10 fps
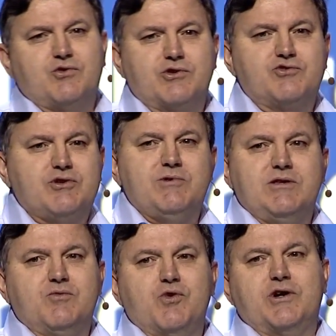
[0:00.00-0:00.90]
or contributing
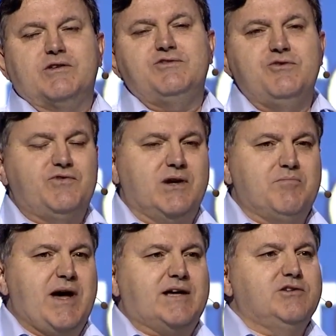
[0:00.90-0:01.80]
the work that you've done back